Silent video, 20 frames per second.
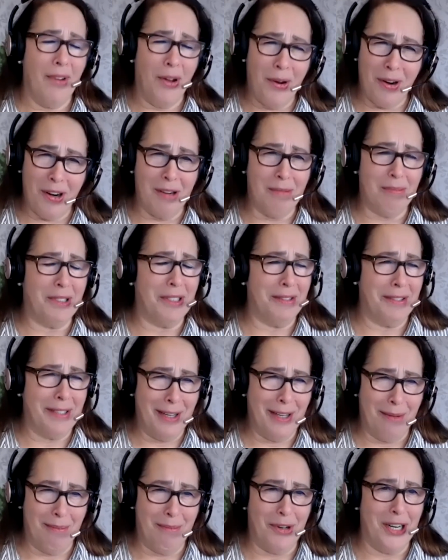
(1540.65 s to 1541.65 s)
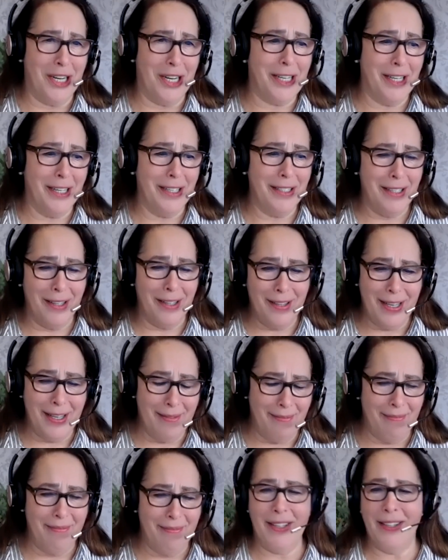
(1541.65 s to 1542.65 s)
horrible down market. And
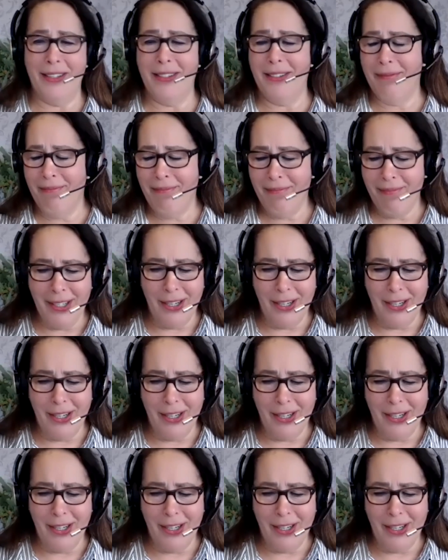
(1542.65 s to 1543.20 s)
then the,